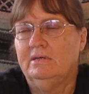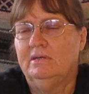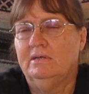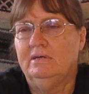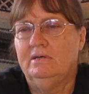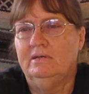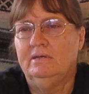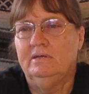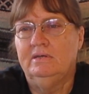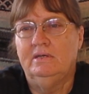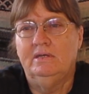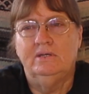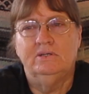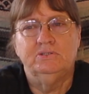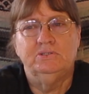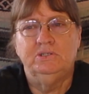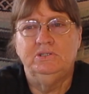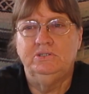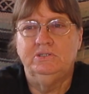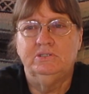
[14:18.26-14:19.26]
Uh,
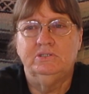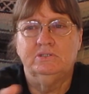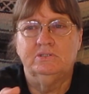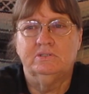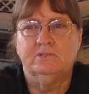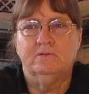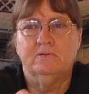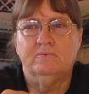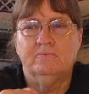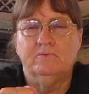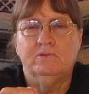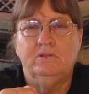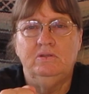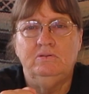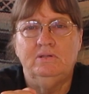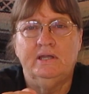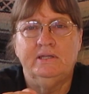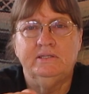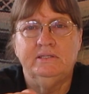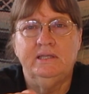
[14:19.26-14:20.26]
she just did
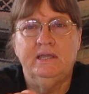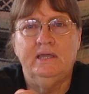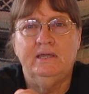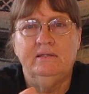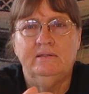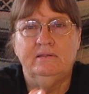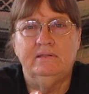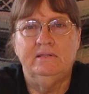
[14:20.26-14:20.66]
like that,